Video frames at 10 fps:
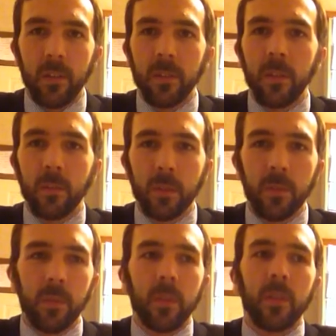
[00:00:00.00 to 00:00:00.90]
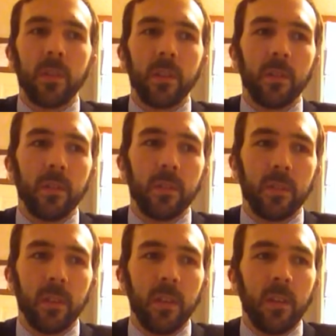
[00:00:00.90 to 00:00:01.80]
I was hoping for. It
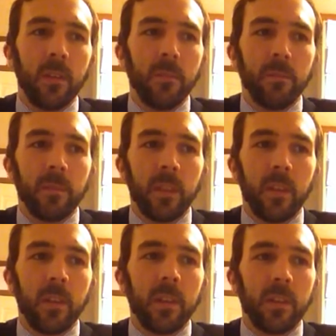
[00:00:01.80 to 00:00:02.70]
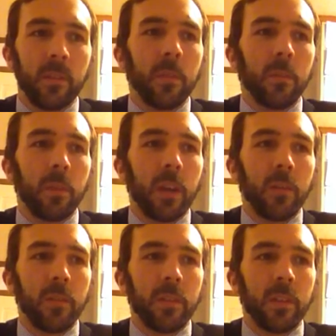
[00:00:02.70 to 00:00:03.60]
was, he did some good
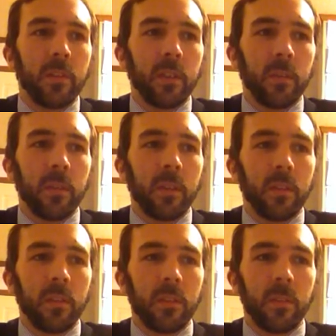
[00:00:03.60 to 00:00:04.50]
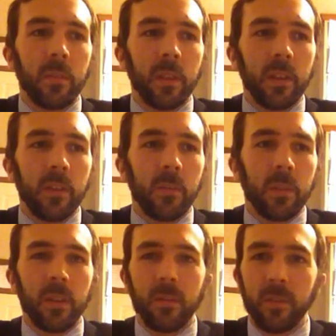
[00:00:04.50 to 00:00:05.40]
Bible teaching. I learned some things,
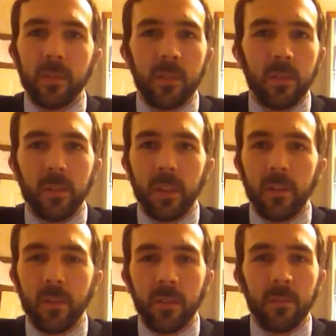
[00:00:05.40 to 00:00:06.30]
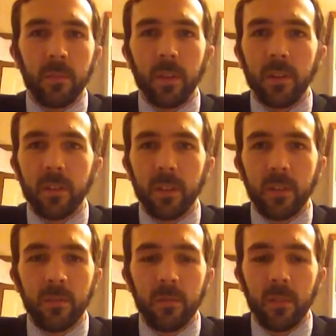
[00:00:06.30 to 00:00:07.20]
but it was never
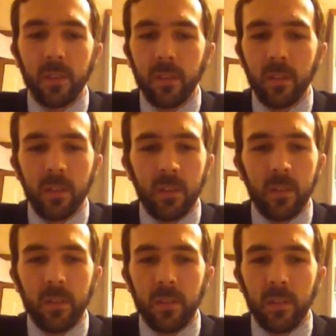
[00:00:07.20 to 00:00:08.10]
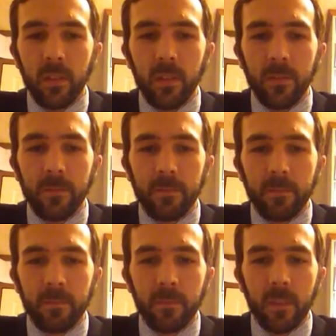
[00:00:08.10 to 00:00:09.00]
preaching,
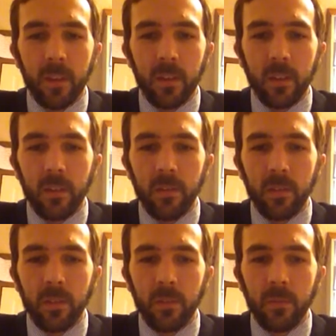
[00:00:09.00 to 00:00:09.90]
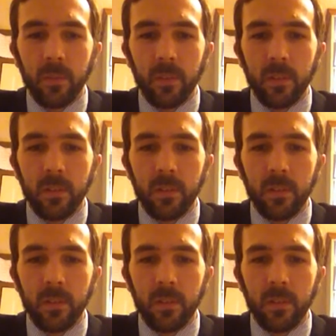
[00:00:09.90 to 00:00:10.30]
not like I was looking for.